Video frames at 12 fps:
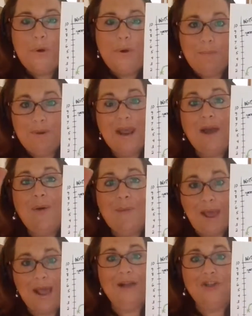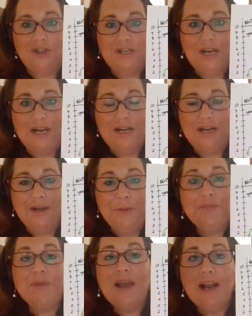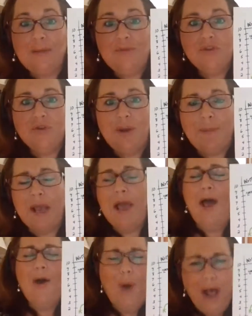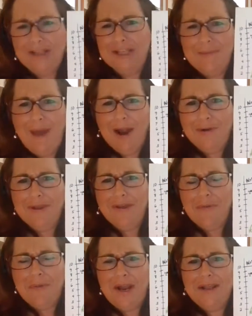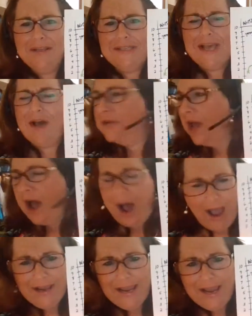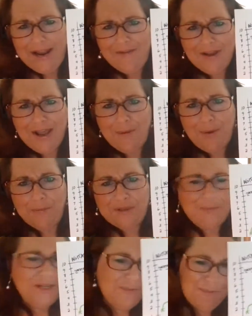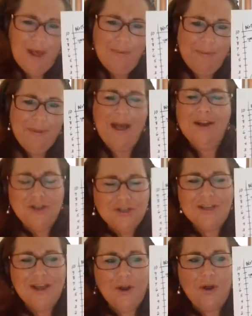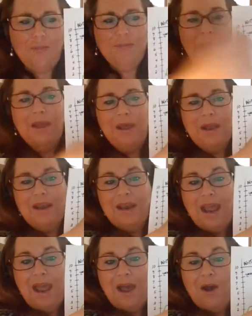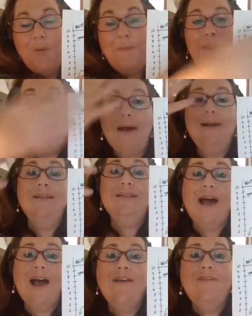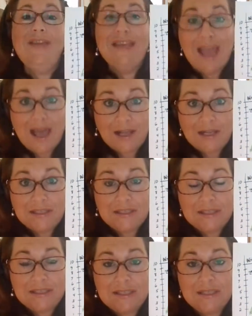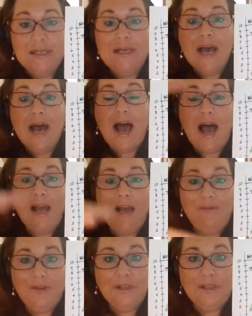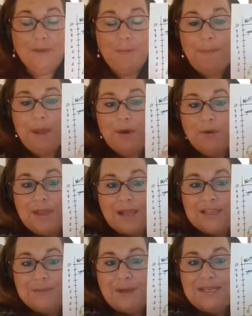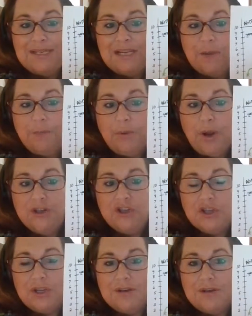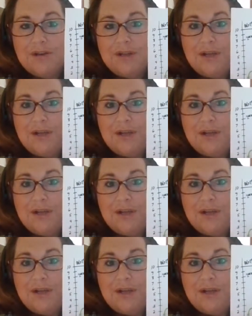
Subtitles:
Boom, now I'm agitated and I'm screaming, what's the matter with everybody in this house? I can't even get a moment's peace. Blah, blah, blah. I just got home. Now, because I've yelled, I feel a little bit better. That's my decompression.